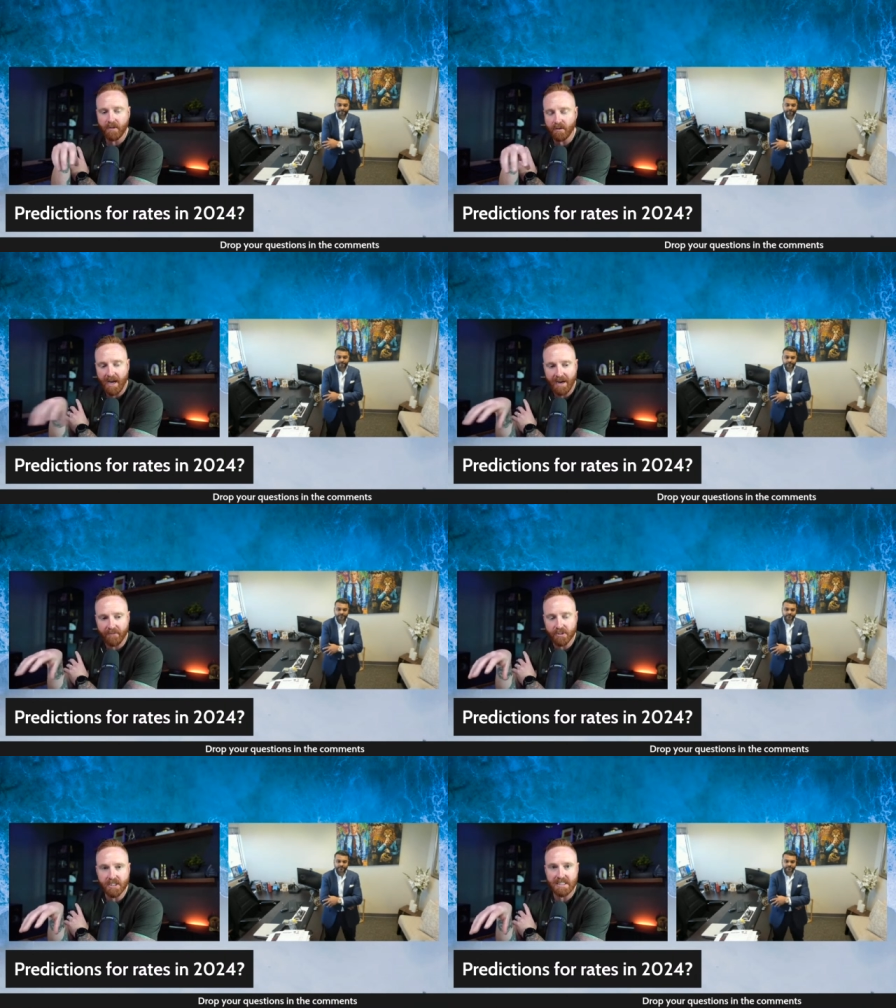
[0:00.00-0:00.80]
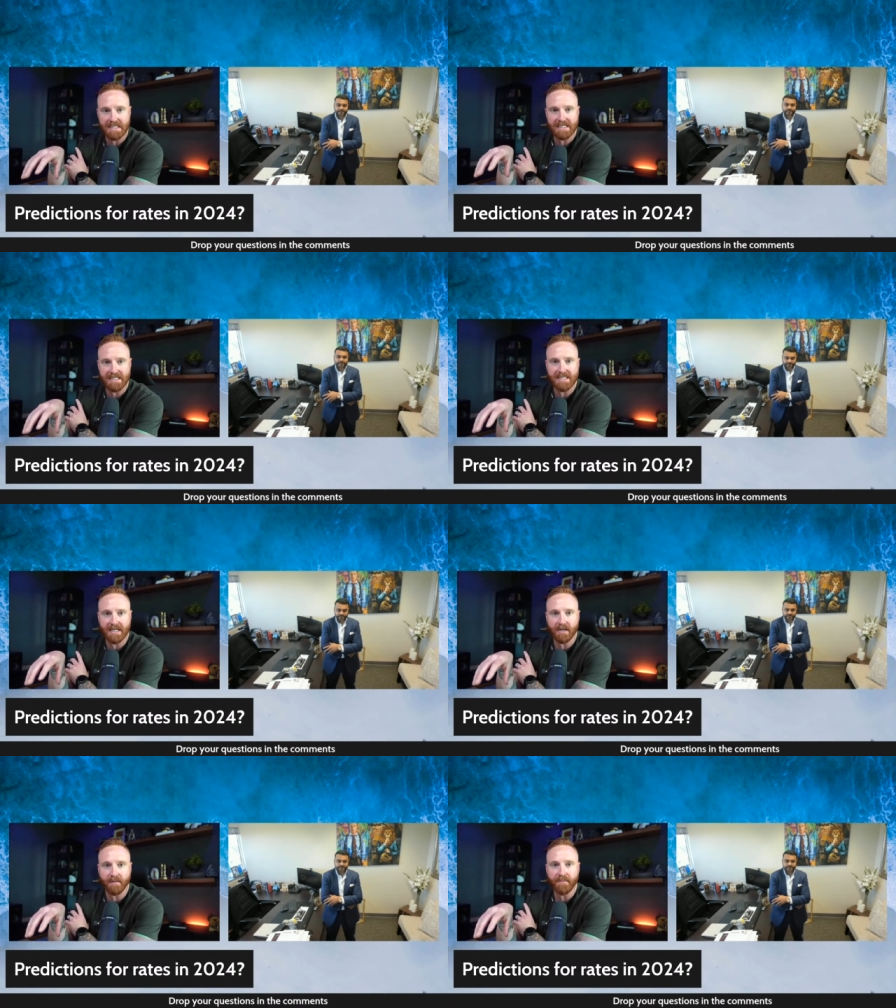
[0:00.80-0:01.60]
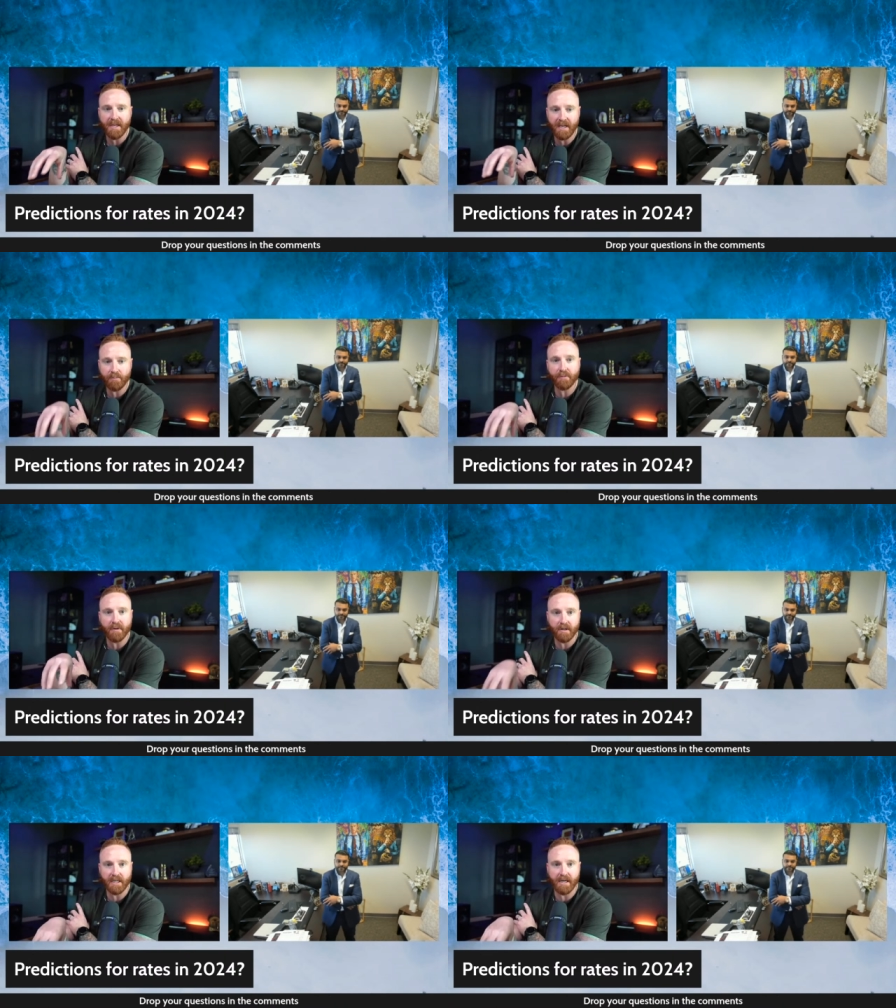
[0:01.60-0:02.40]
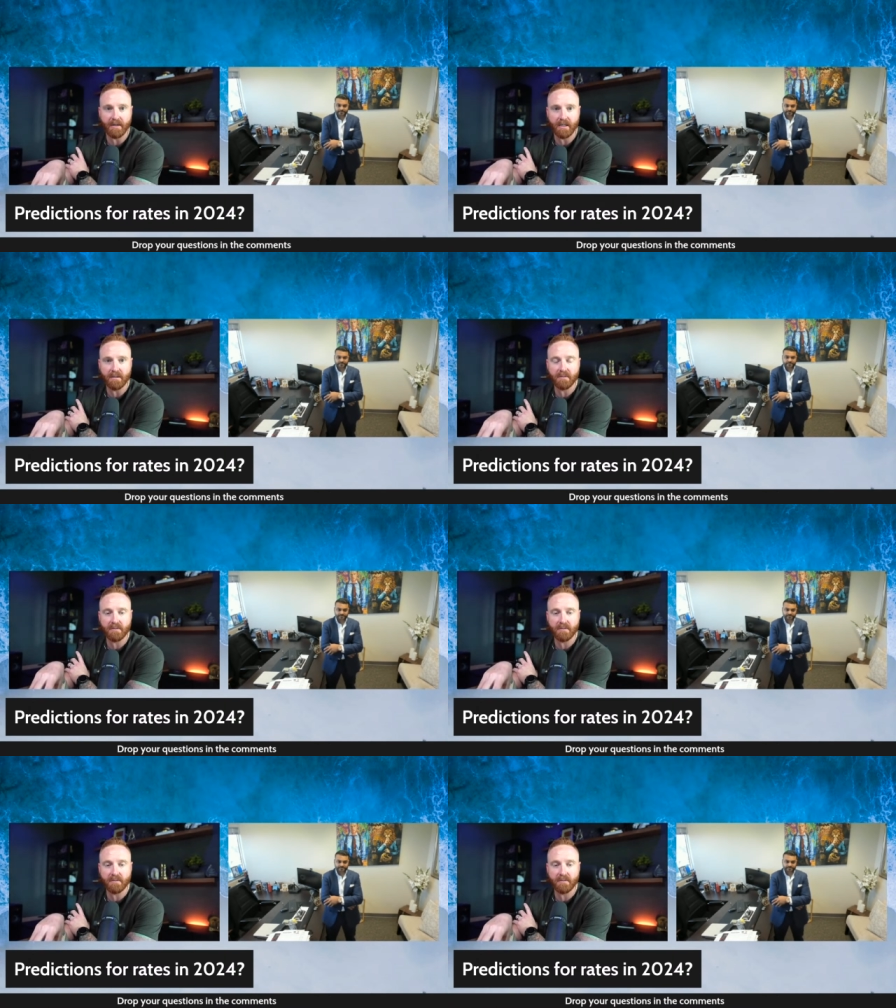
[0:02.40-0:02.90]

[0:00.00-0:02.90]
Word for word: you know, average listings to sell in Brevard County.